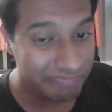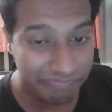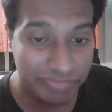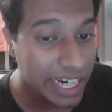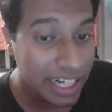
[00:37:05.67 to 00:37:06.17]

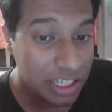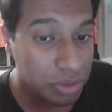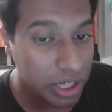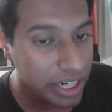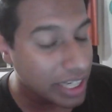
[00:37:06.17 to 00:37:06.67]
it is
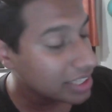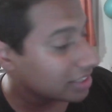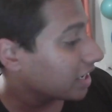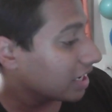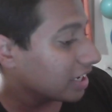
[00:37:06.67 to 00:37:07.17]
what it is,
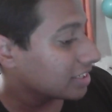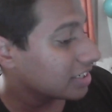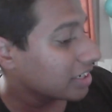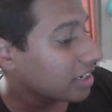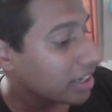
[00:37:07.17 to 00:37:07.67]
really, isn't
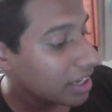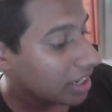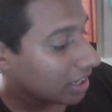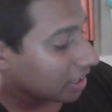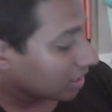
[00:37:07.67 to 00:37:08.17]
it? Like,